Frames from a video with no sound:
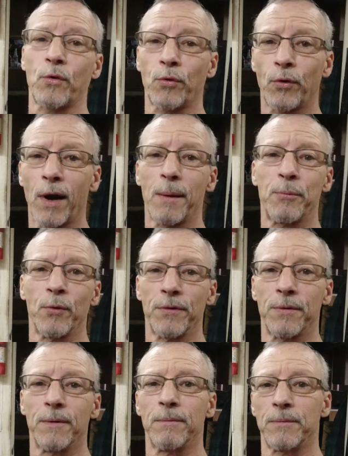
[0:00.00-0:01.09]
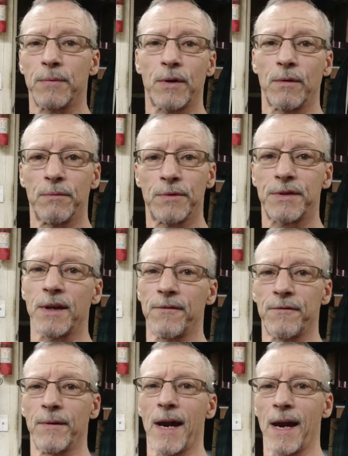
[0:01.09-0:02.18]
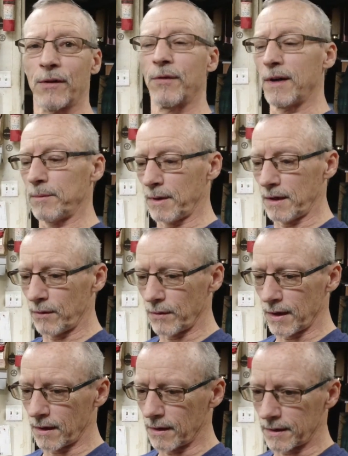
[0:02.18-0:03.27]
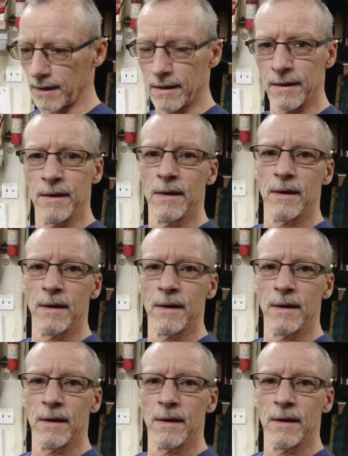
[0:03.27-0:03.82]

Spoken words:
crap with stuff aggravating me and everything like that,